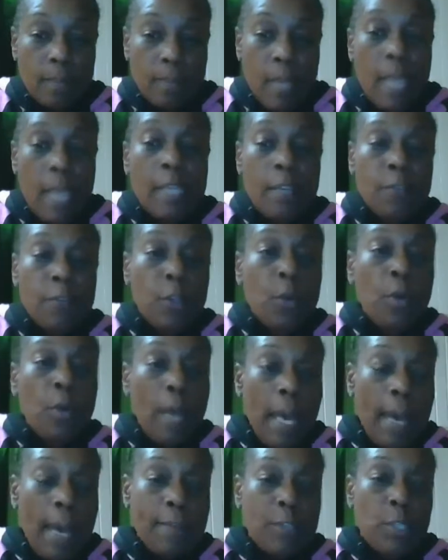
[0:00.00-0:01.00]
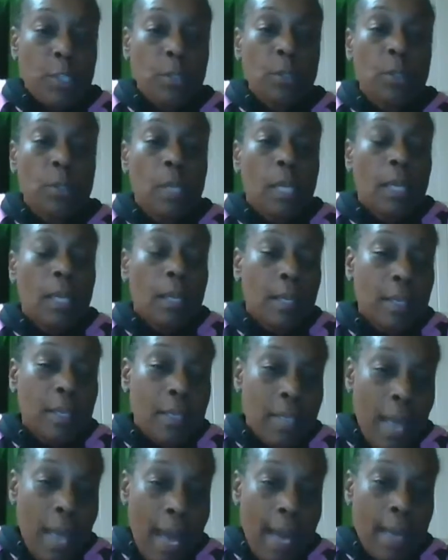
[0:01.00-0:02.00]
and if you have to
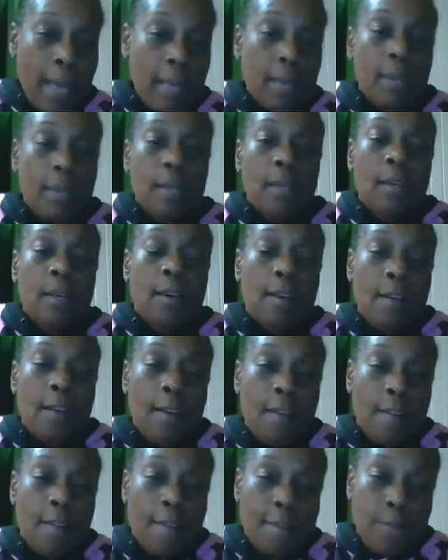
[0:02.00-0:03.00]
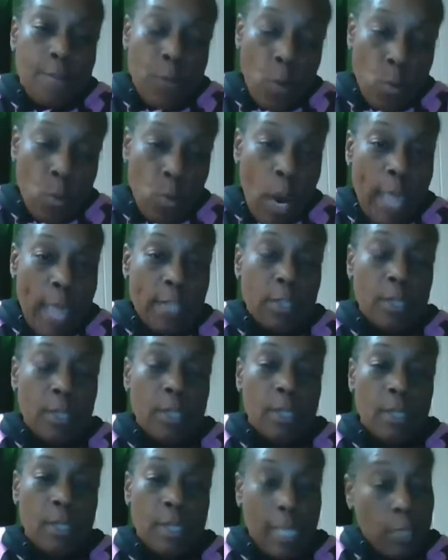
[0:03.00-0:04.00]
die for
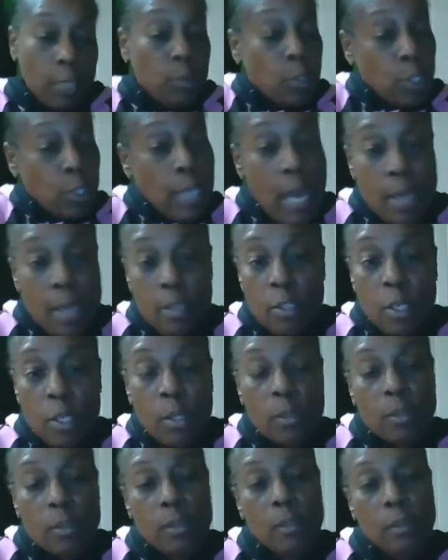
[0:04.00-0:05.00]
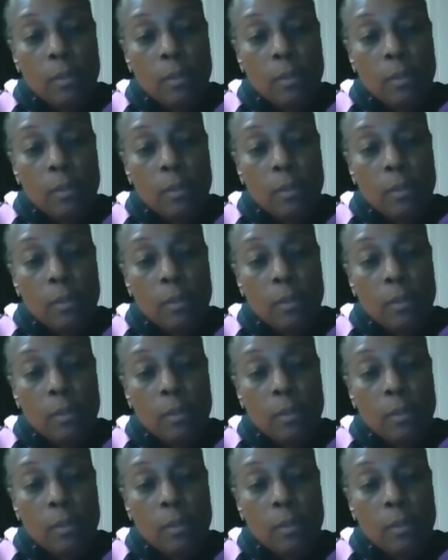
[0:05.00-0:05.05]
righteousness, that's what you got to do.